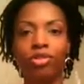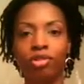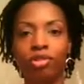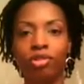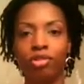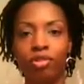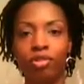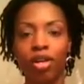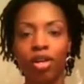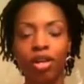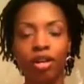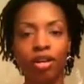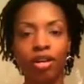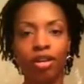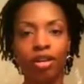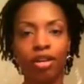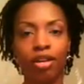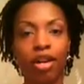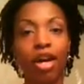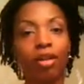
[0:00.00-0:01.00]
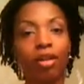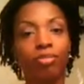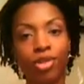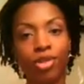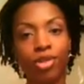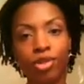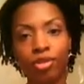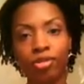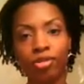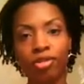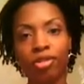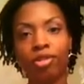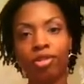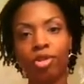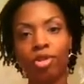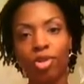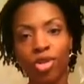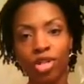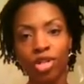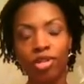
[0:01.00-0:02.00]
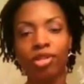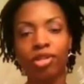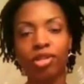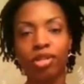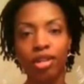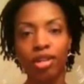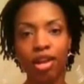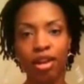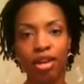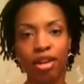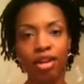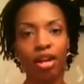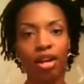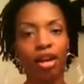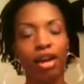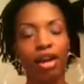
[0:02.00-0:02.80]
to do a updo tutorial today.